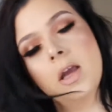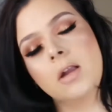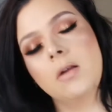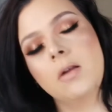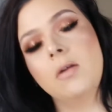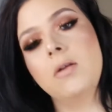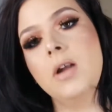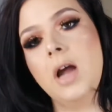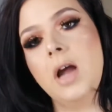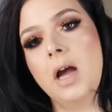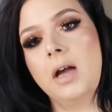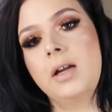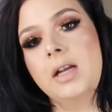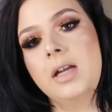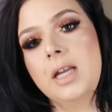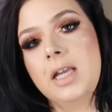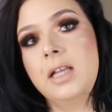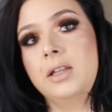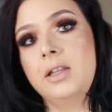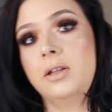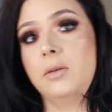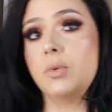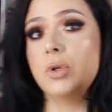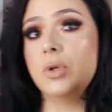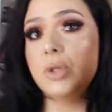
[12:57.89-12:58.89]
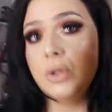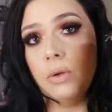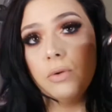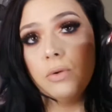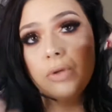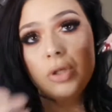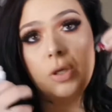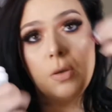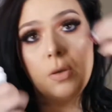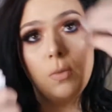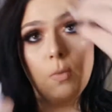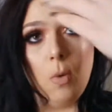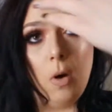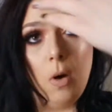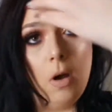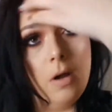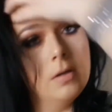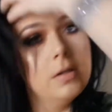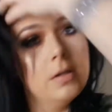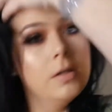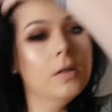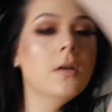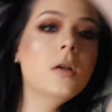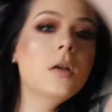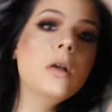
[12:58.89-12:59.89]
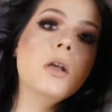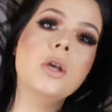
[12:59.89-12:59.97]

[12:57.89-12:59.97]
You're not going to get the results you want.